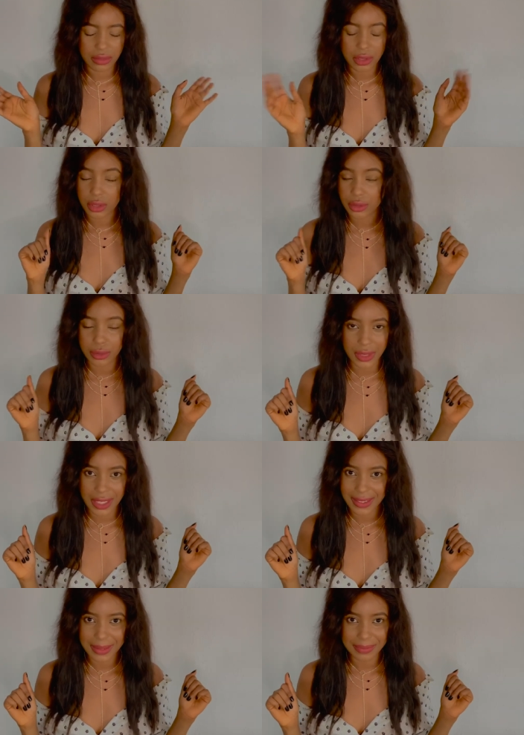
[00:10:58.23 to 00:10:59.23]
don't do that
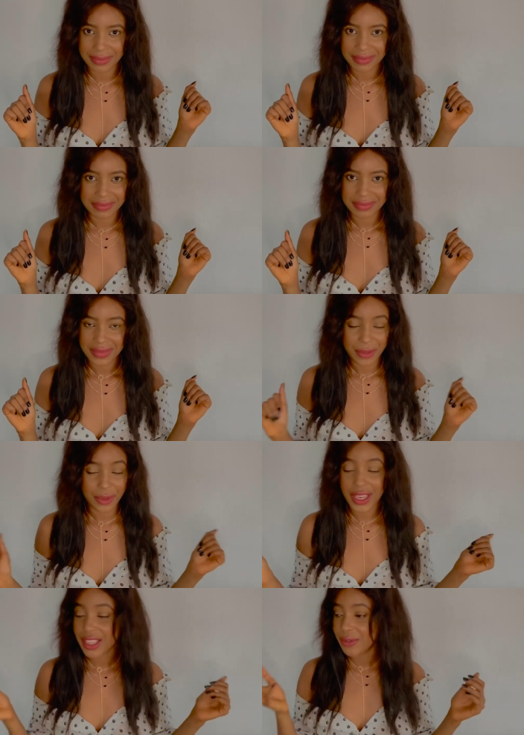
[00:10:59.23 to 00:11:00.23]
if you
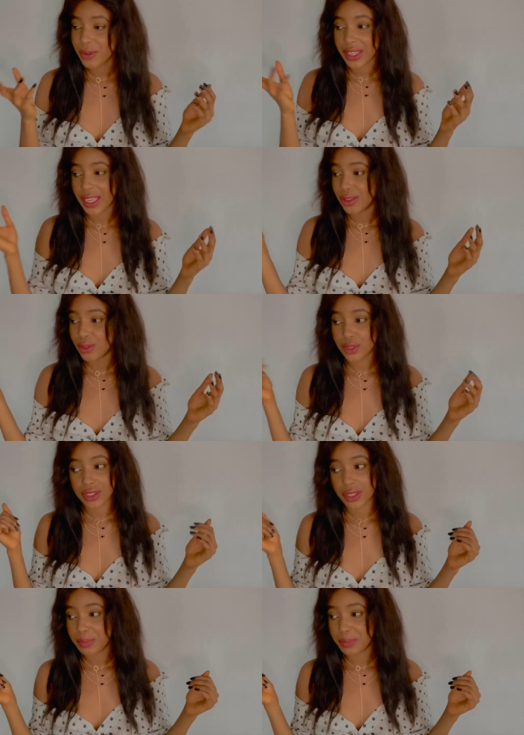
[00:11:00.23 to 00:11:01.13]
can't even get those um,